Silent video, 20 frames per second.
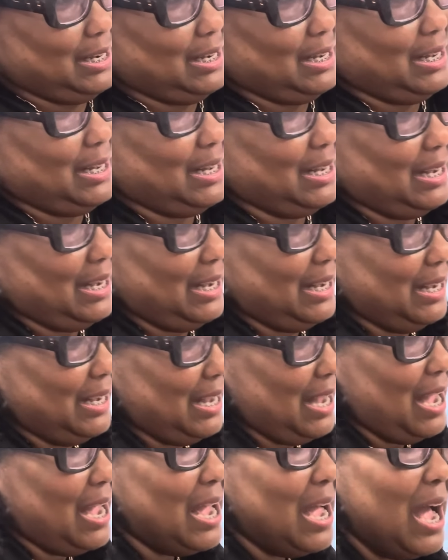
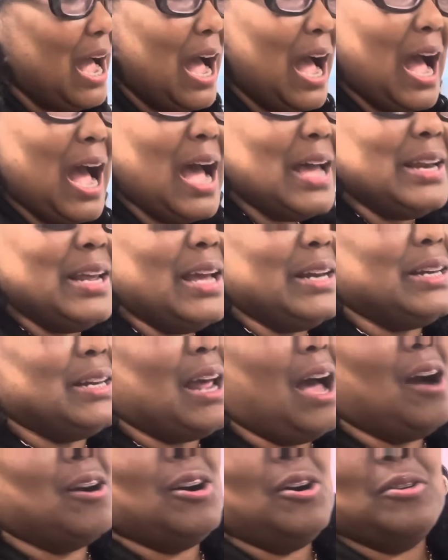I, that
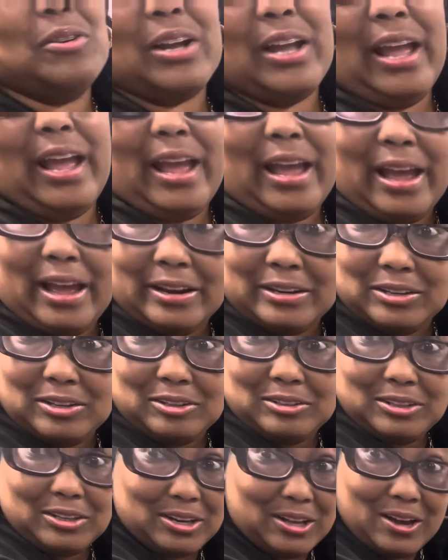doggone
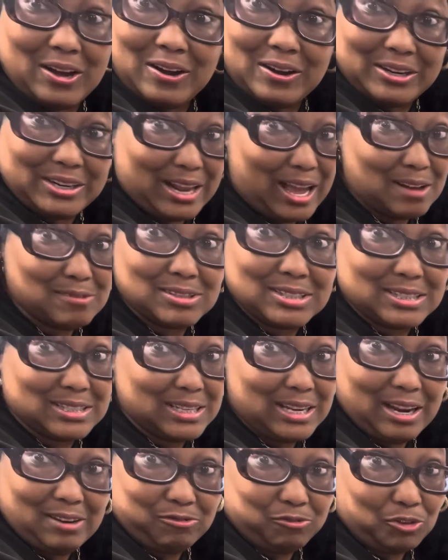candle, Lord, that was
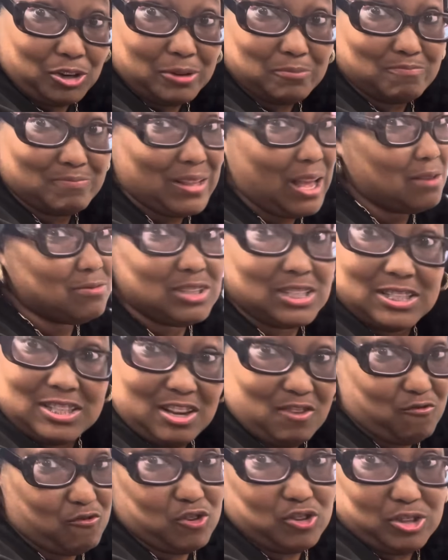different. That was a
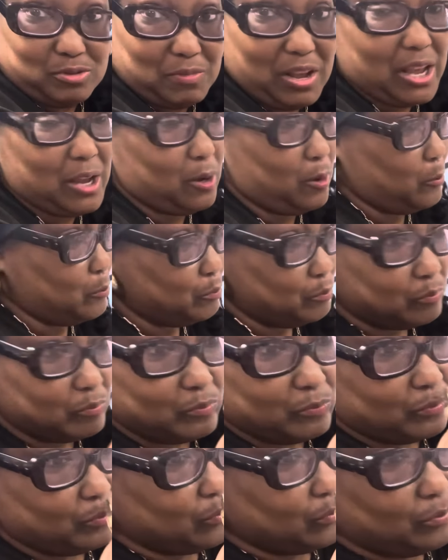different smell.
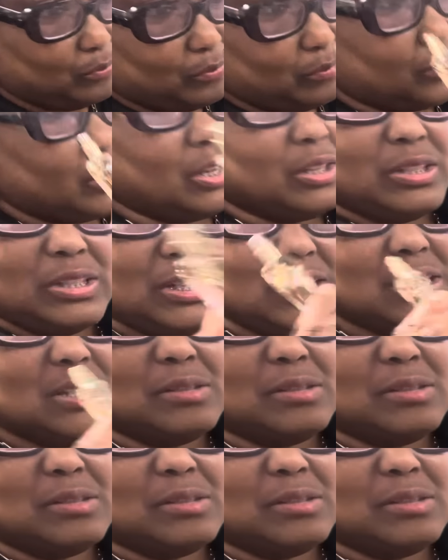This